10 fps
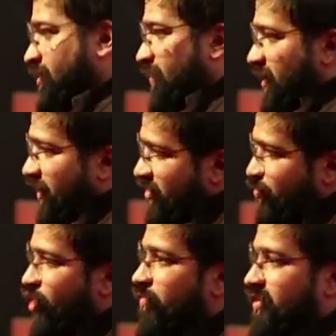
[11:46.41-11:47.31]
but they are
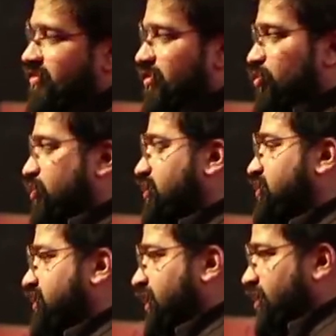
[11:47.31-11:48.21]
small business
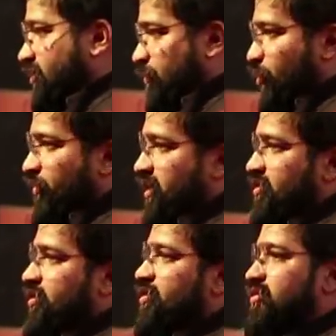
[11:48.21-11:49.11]
owners, they are
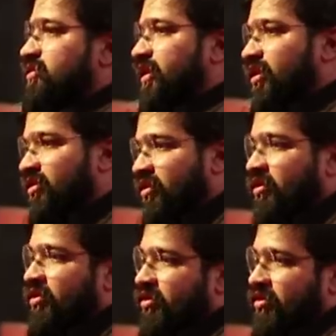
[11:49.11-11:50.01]
professionals, they are
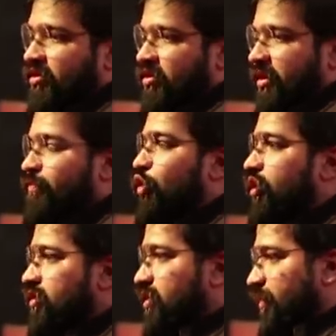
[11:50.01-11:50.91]

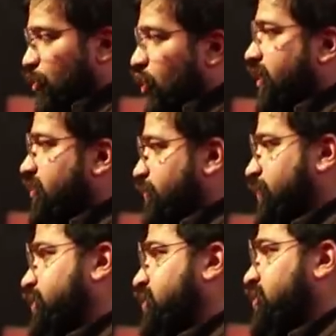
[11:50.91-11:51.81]
employed
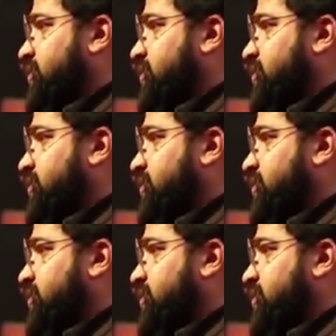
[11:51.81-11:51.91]
people.